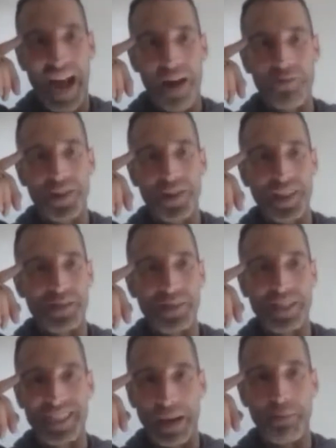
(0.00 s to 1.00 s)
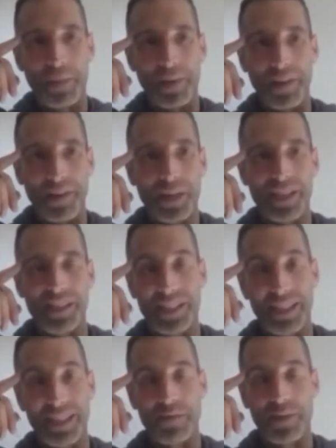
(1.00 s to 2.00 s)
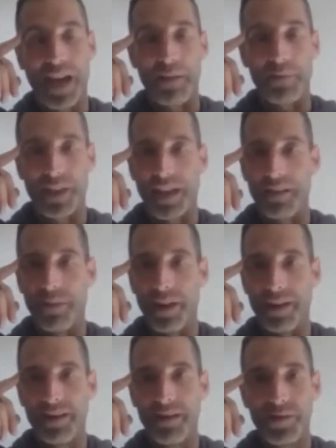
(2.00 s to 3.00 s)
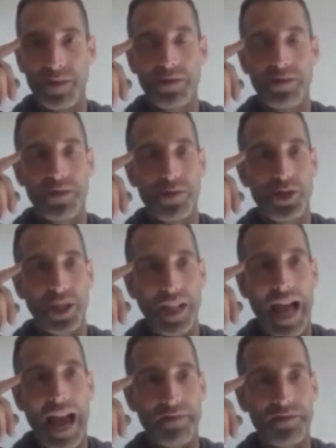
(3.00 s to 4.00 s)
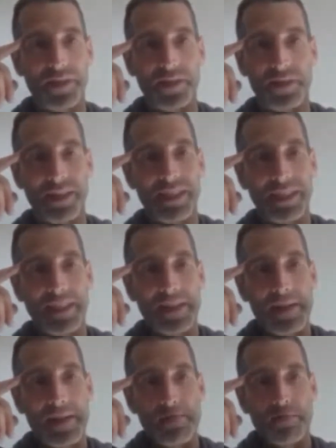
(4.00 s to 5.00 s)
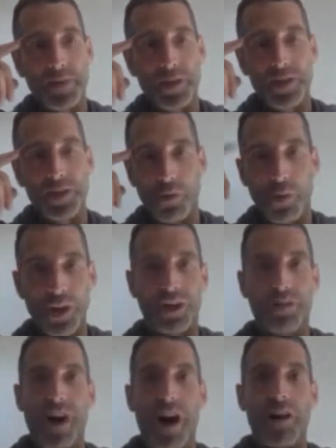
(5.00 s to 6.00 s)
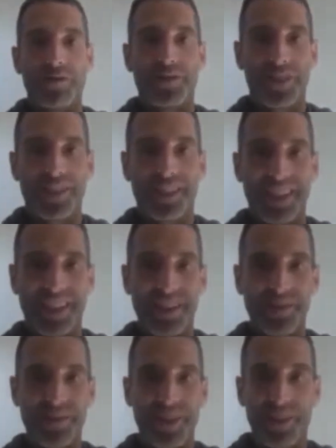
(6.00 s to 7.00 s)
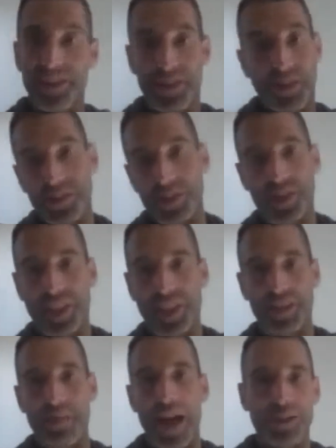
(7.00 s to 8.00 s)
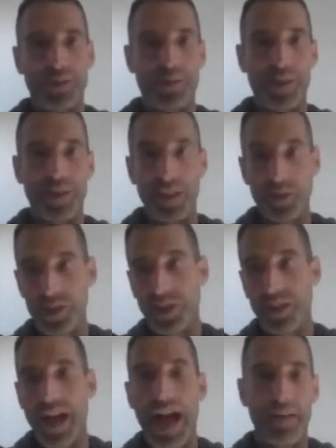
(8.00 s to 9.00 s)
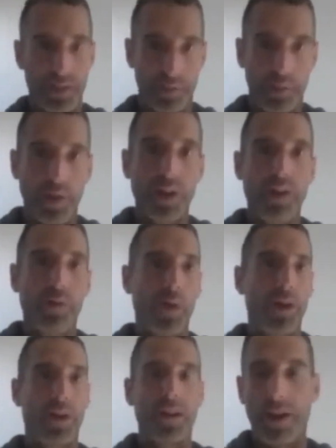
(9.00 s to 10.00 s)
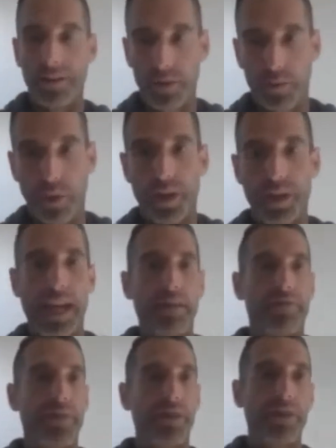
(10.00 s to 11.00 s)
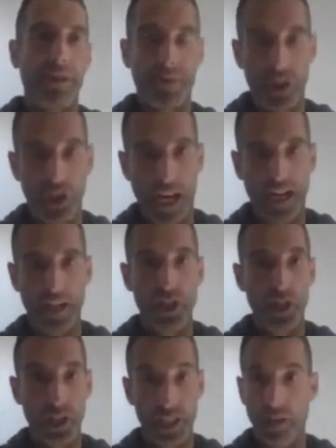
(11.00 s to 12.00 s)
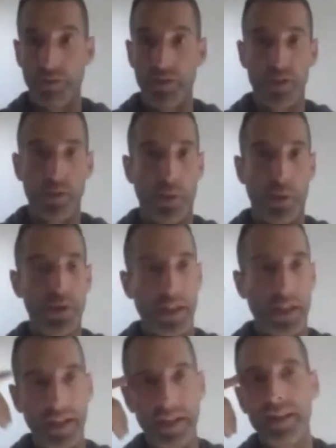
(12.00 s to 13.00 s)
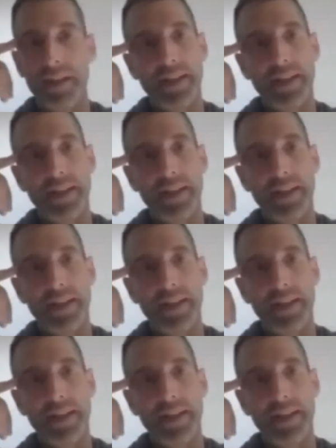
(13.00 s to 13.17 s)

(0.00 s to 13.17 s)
I want things to be simple because it doesn't have to be complicated, but you still have to. There's still work involved. There is no such thing as a magic pill yet. You still have to put in the work, and you have to put in the effort, and you have to change yourself as a person.